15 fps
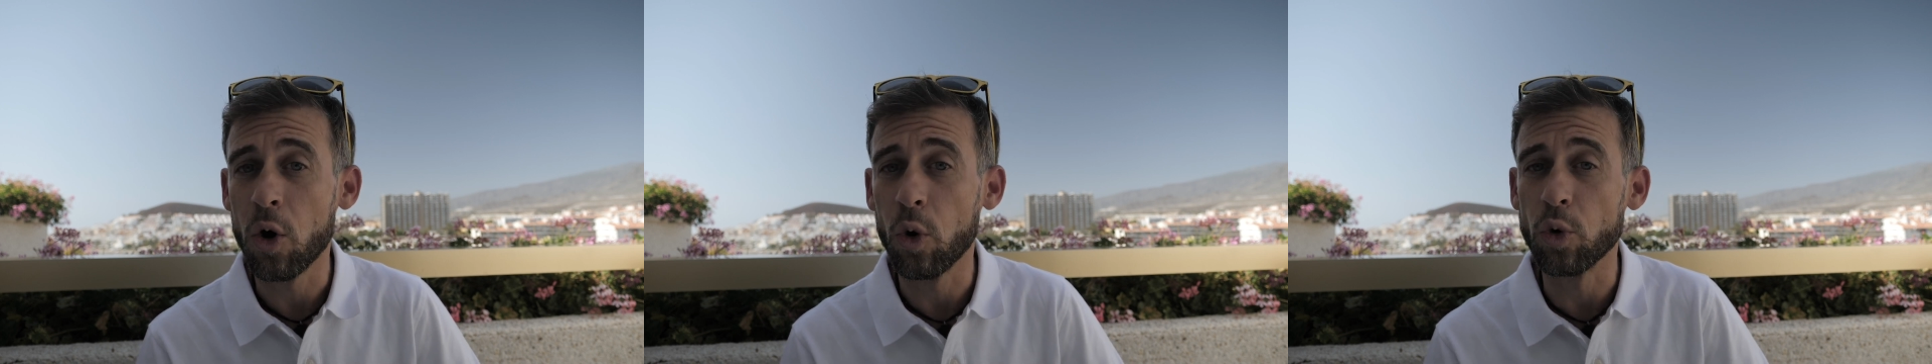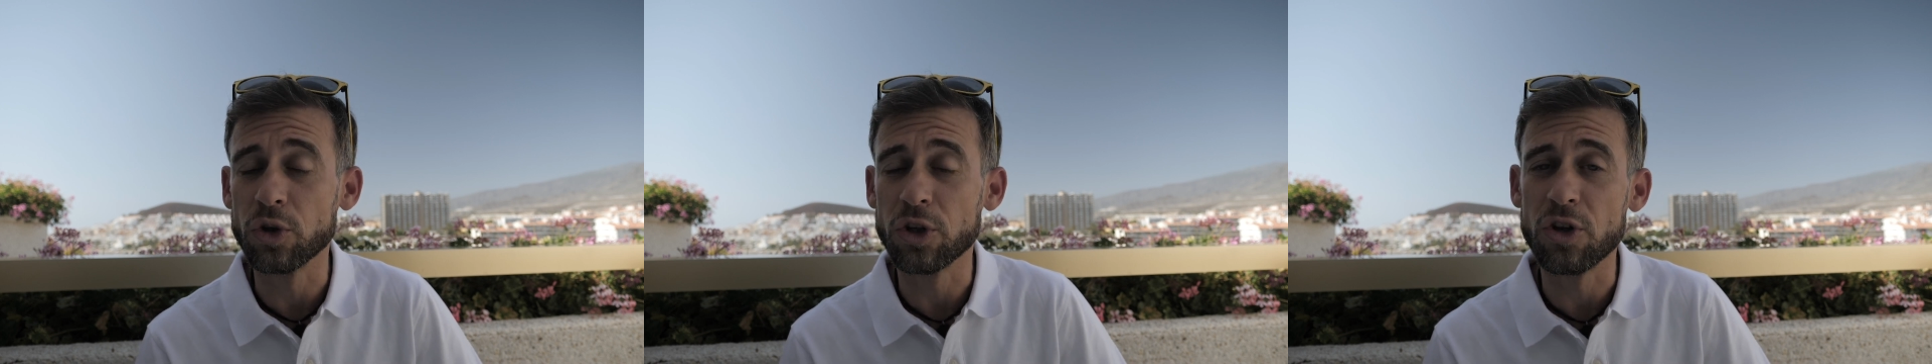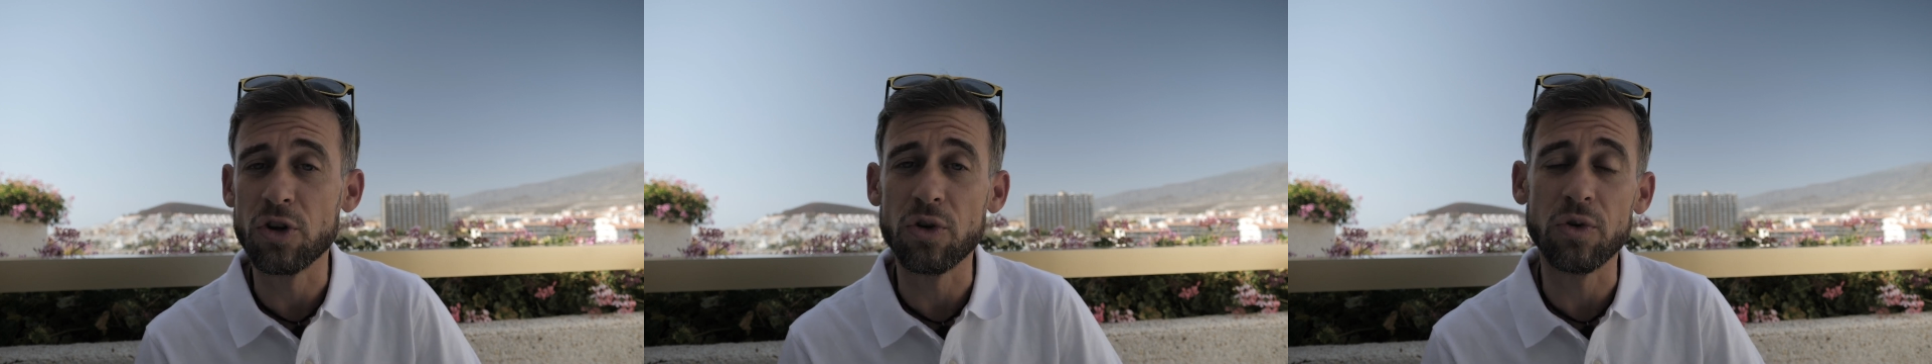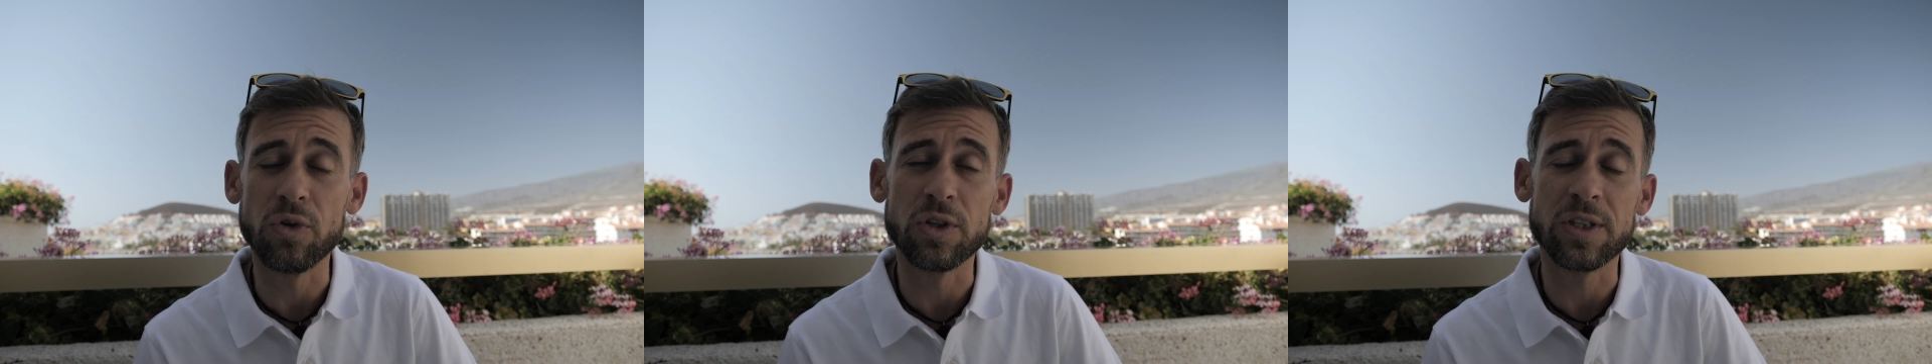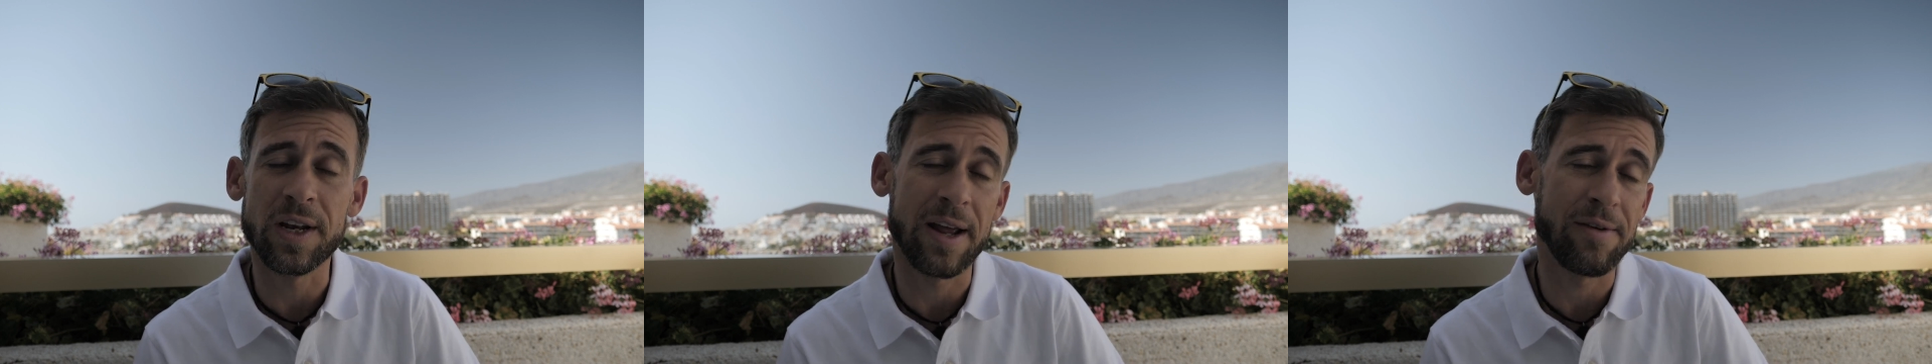all the
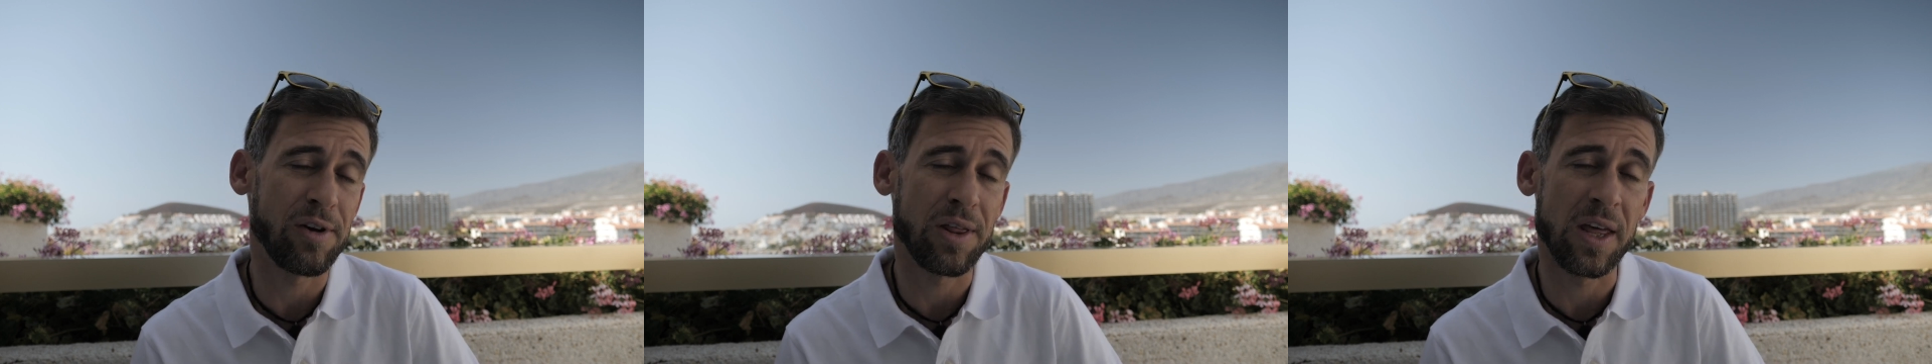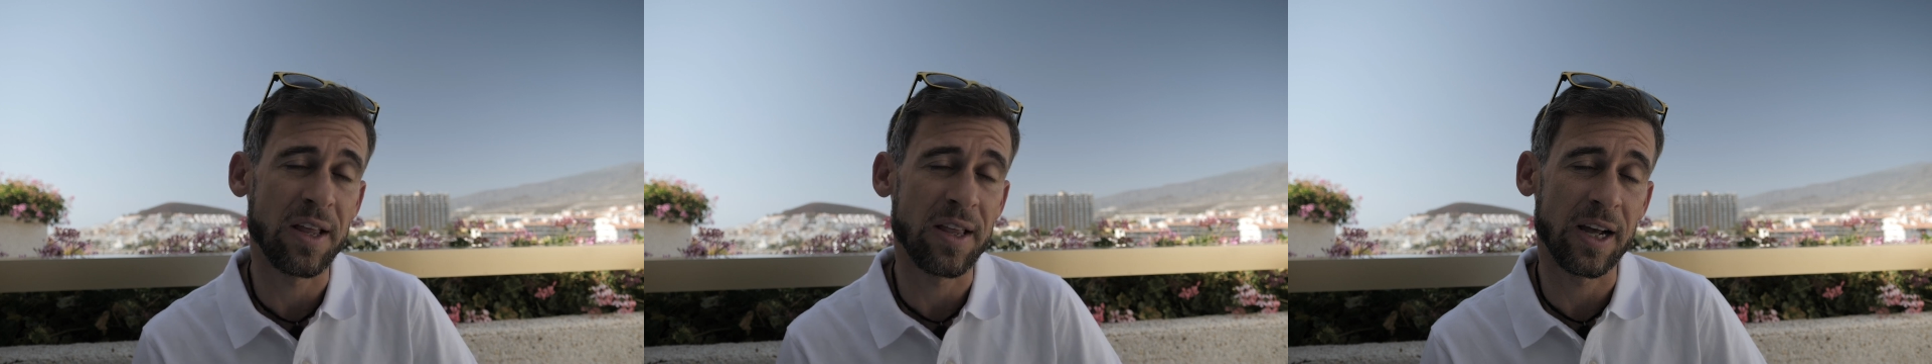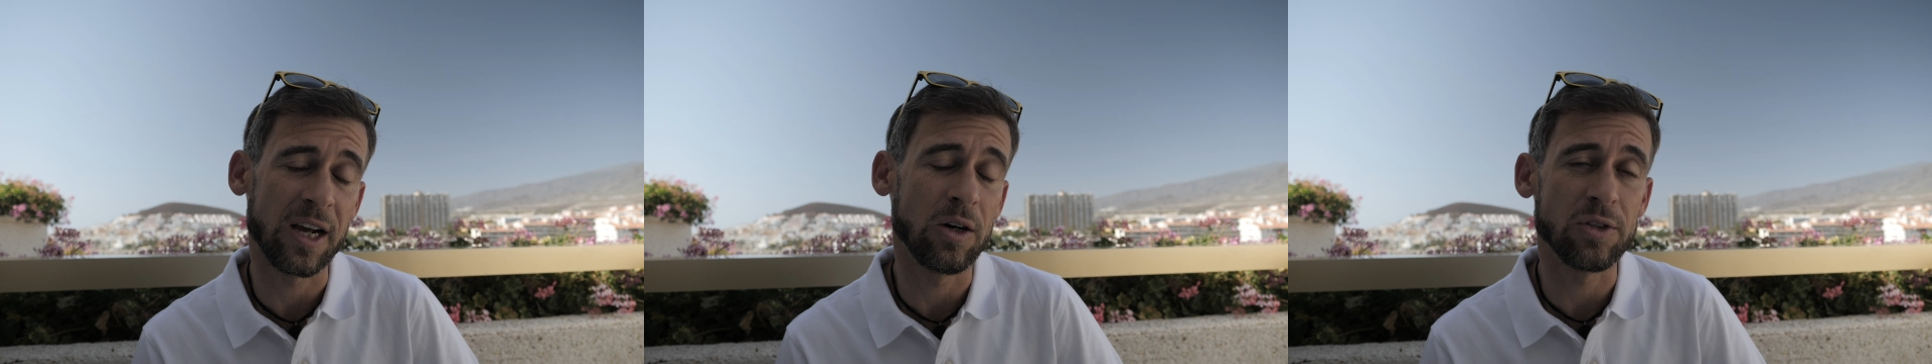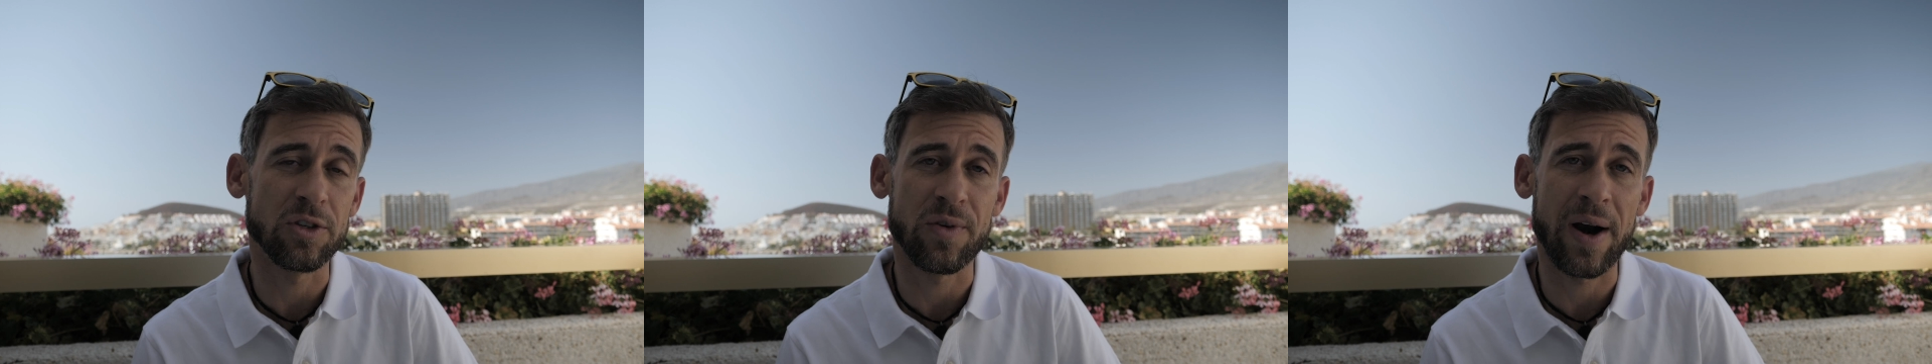news and everything that goes